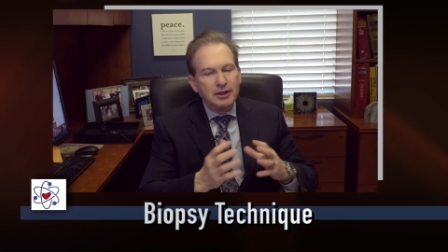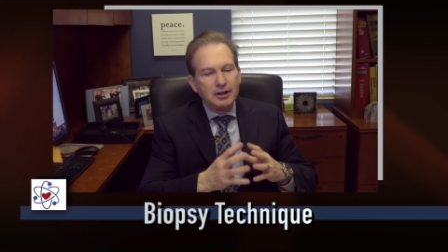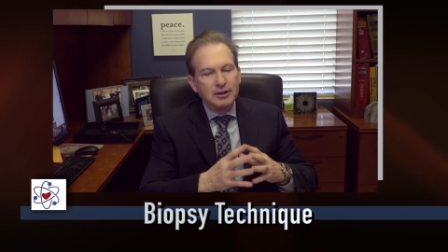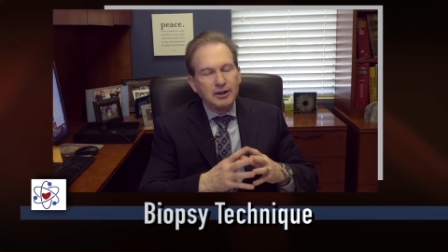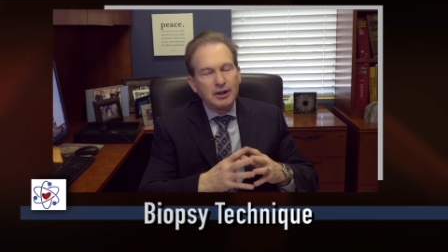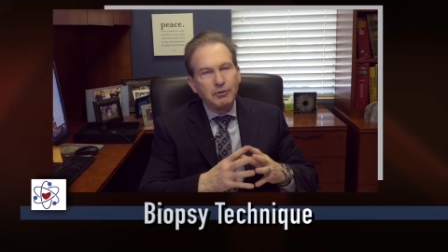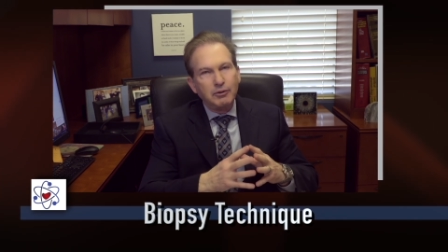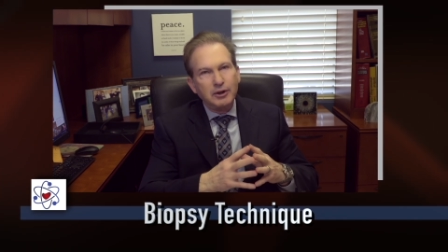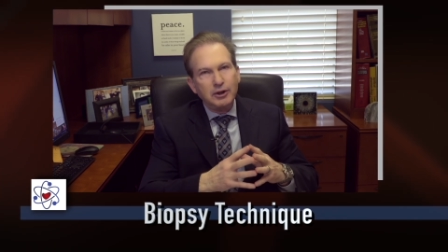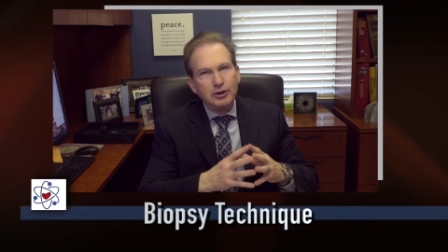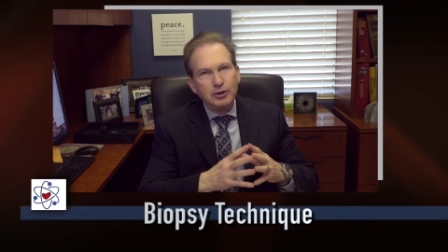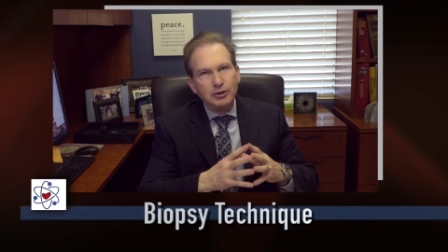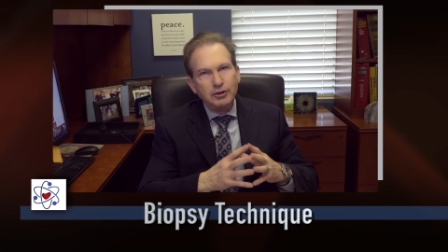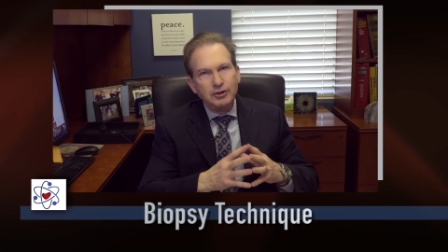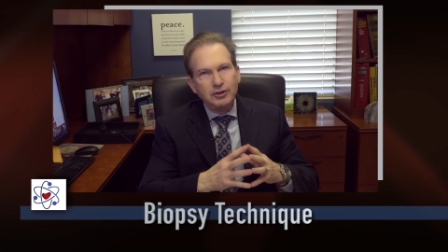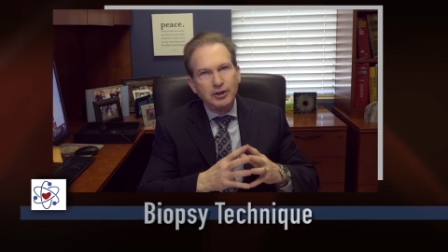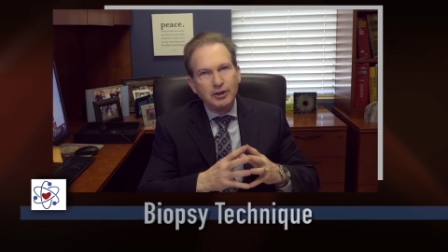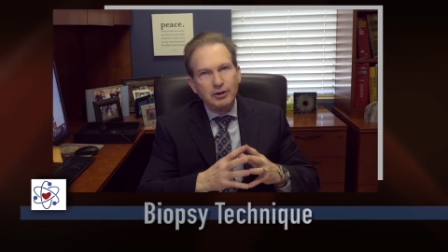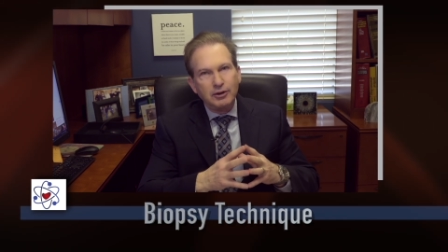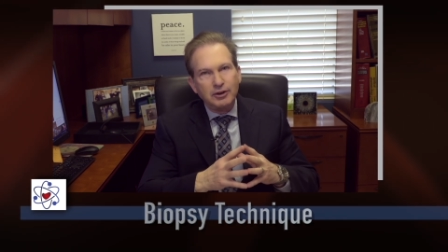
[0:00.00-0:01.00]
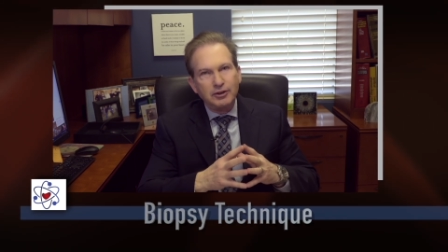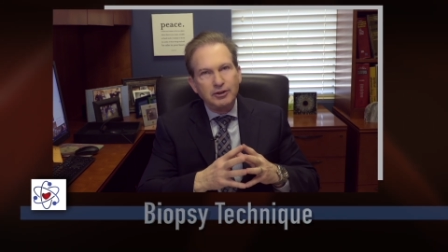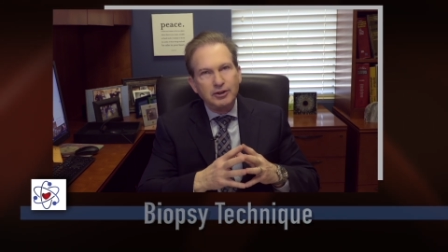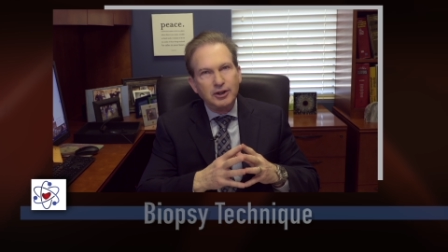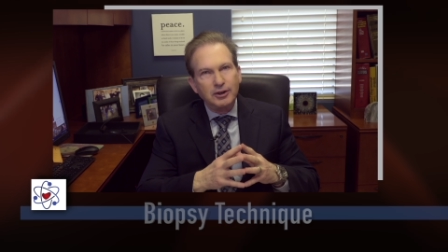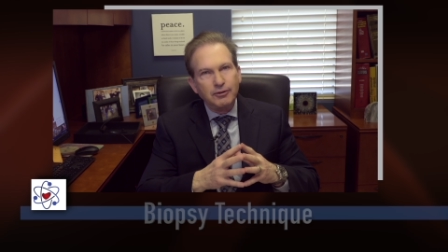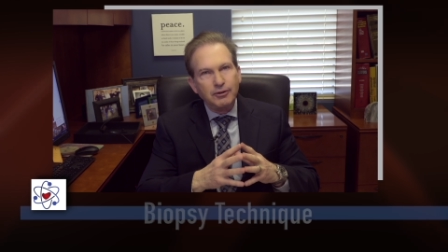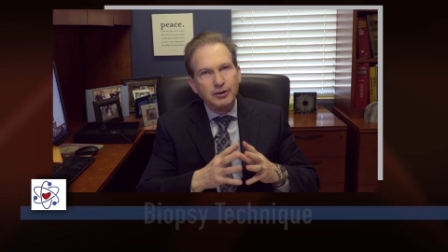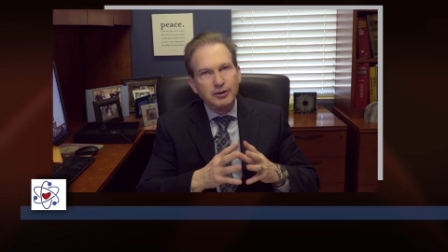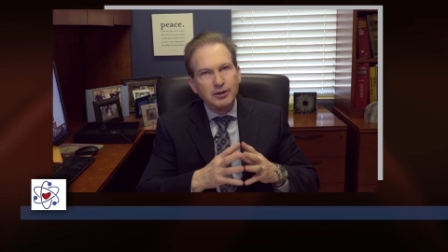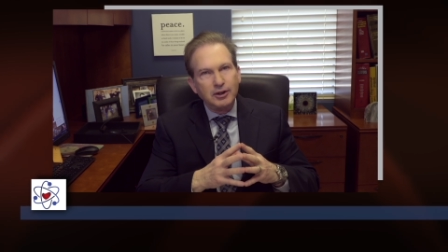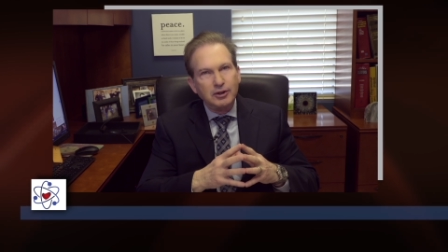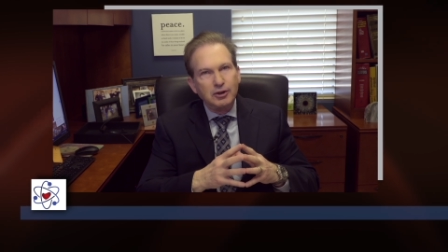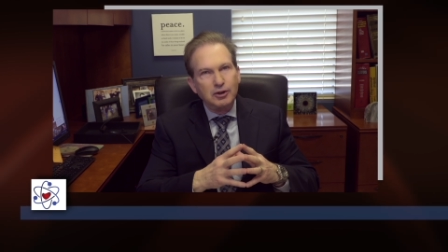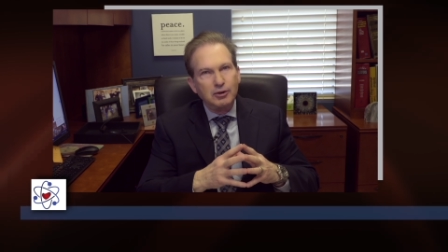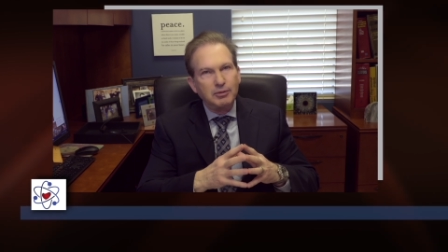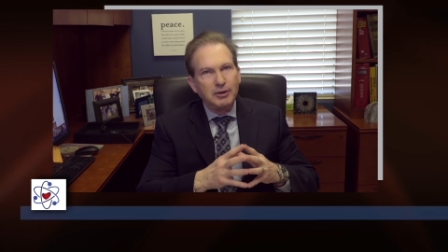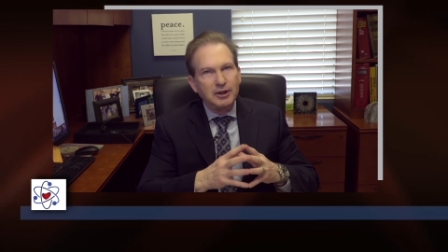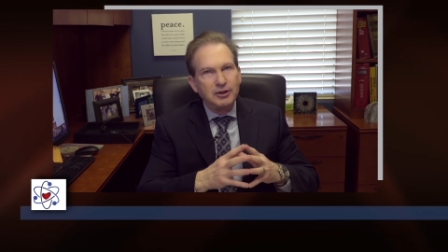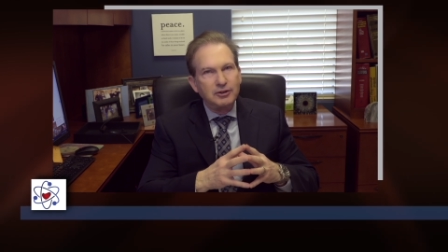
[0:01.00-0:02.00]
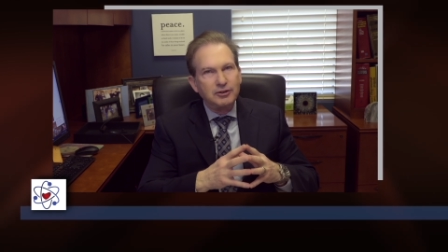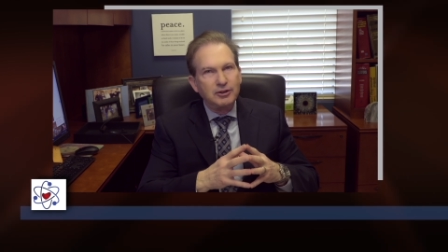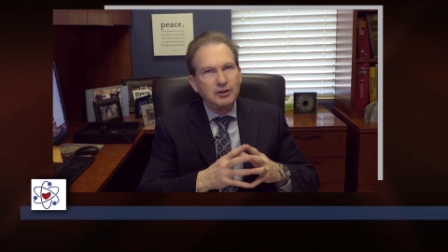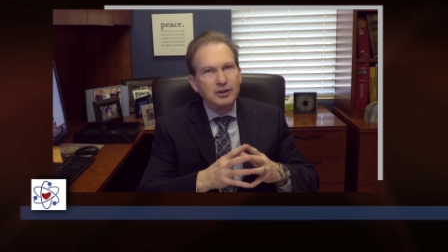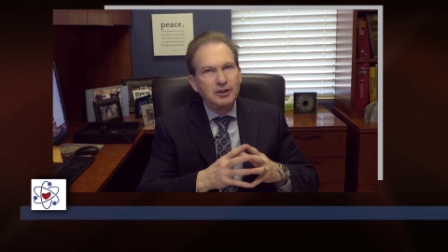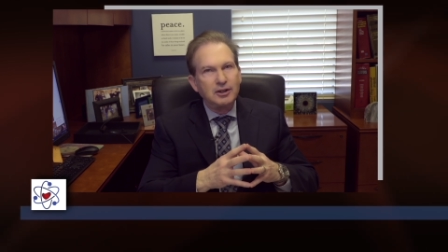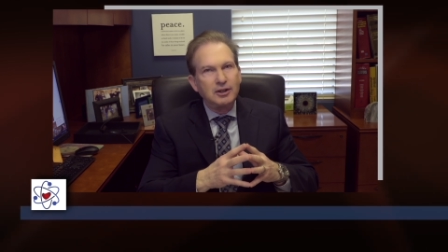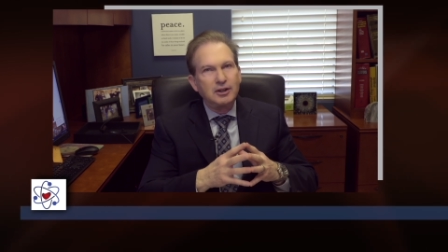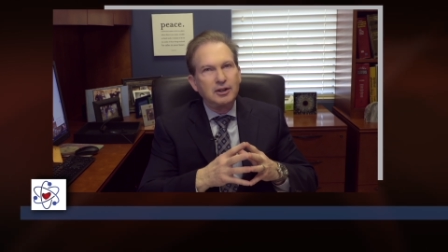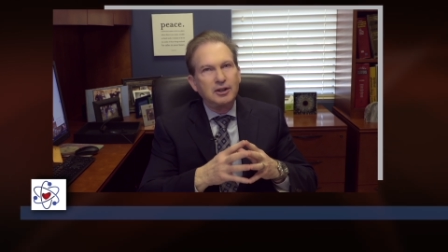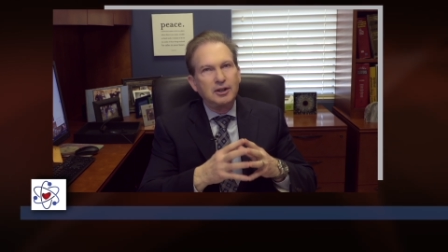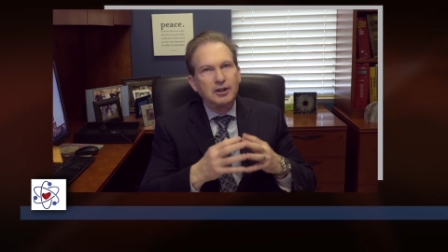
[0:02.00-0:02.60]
that we use here is different than you may see